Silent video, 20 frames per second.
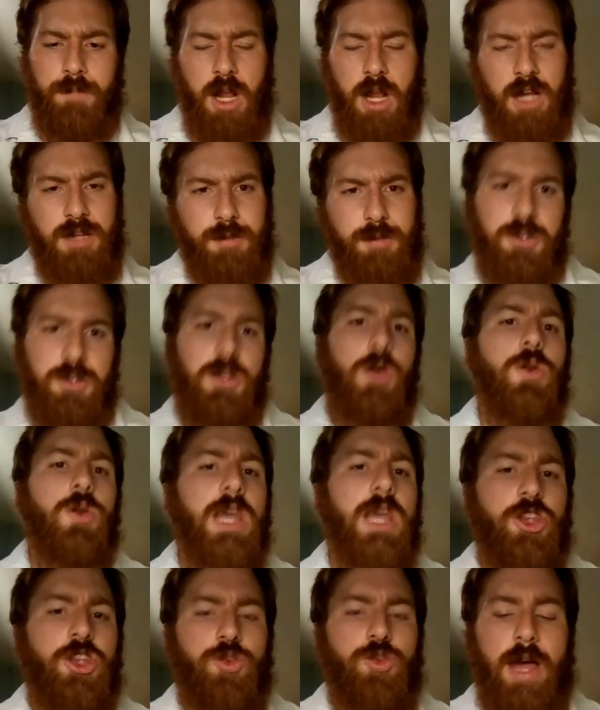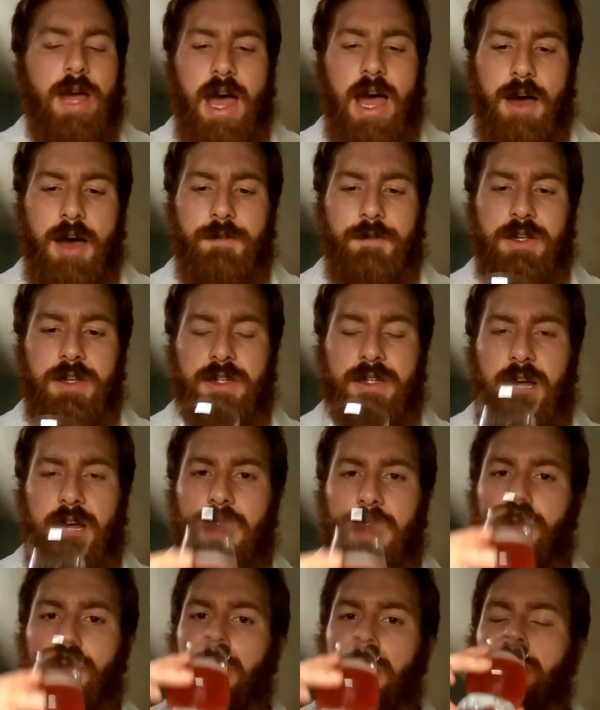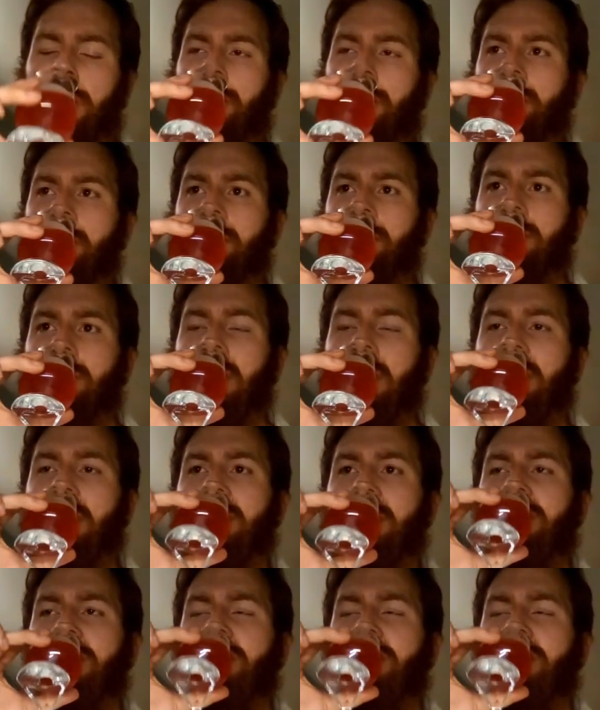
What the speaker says: suppose the only issue I have is that when you drink it,